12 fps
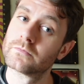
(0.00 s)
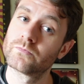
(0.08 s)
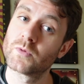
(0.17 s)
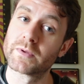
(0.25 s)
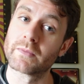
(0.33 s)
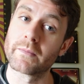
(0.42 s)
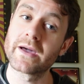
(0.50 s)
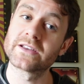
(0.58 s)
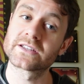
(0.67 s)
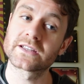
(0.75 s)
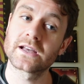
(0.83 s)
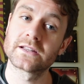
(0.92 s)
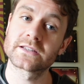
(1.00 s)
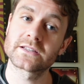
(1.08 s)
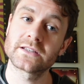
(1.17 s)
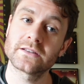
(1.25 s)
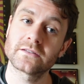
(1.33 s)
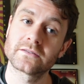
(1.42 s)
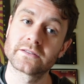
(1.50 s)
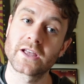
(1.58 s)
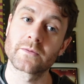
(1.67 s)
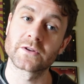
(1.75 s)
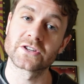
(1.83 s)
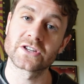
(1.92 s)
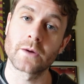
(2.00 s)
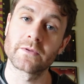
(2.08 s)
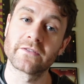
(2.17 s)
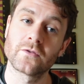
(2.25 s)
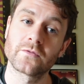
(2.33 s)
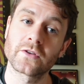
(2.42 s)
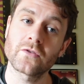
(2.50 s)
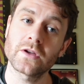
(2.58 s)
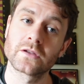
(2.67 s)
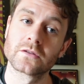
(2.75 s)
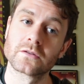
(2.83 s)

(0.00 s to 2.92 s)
would be my major scale in C. Now I'm going to sharpen the 4th degree.